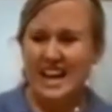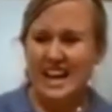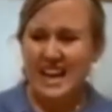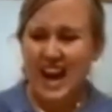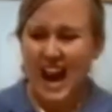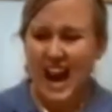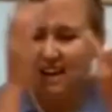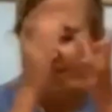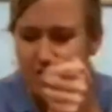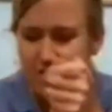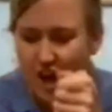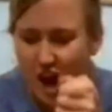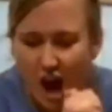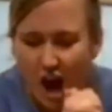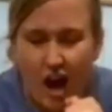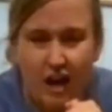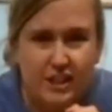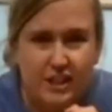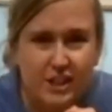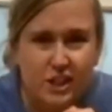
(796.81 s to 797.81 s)
kind of
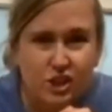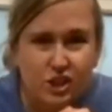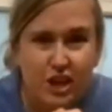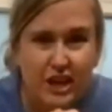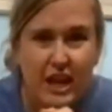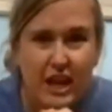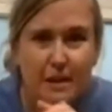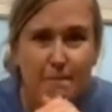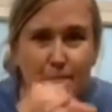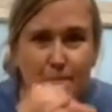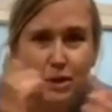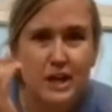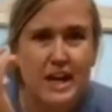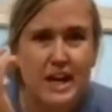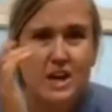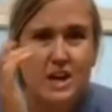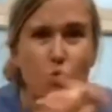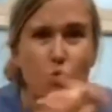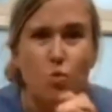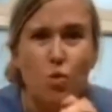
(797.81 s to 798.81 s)
concentrate it and put it
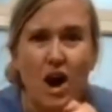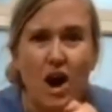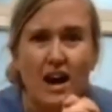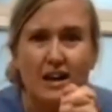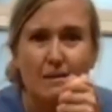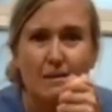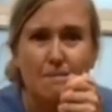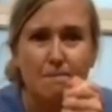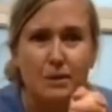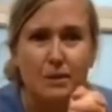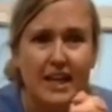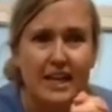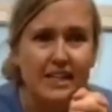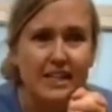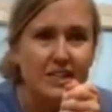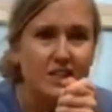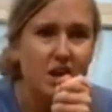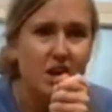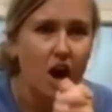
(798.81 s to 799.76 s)
in one place